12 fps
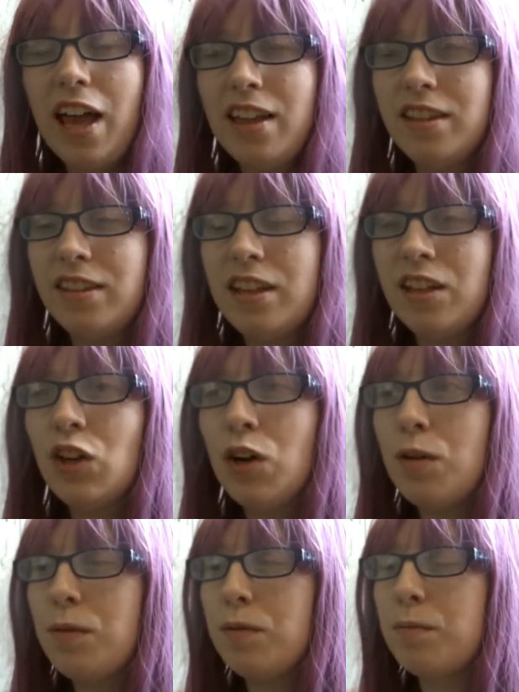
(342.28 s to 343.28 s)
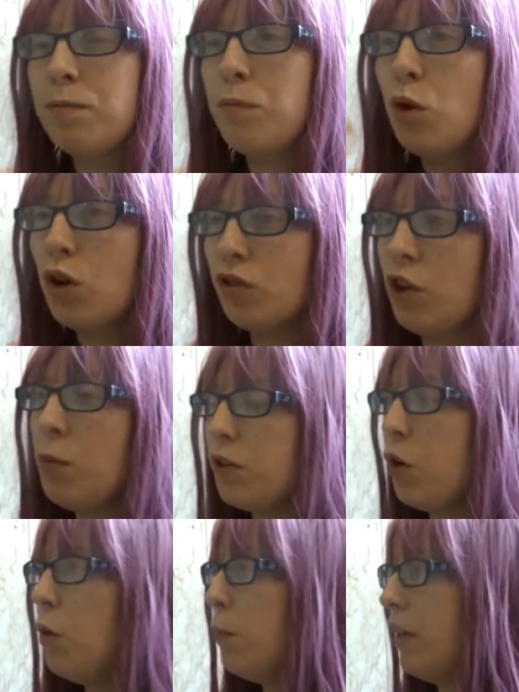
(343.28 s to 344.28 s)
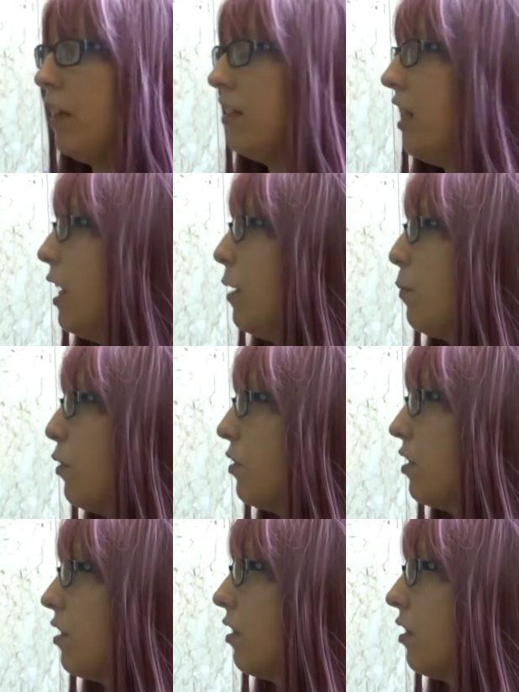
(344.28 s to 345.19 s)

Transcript: and they got more rooms open and tables.